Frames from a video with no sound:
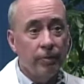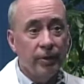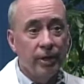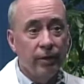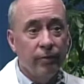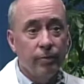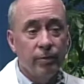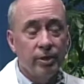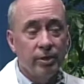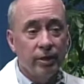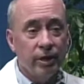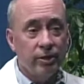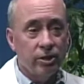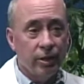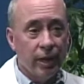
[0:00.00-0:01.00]
Give them as
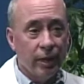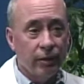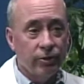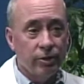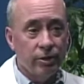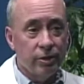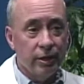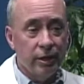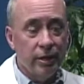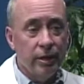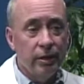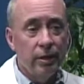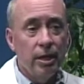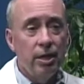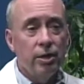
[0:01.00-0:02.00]
much knowledge as they
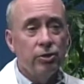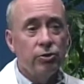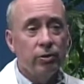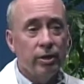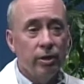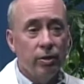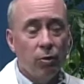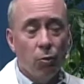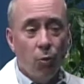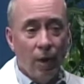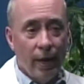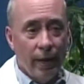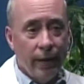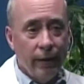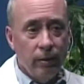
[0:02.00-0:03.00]
need so they know
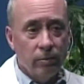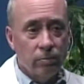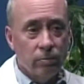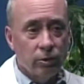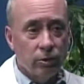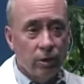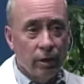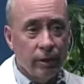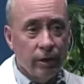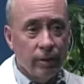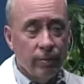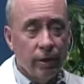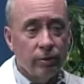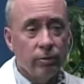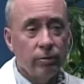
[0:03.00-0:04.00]
why we're talking
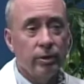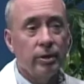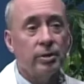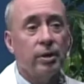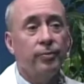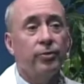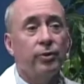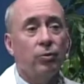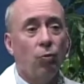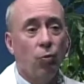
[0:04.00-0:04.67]
about doing something,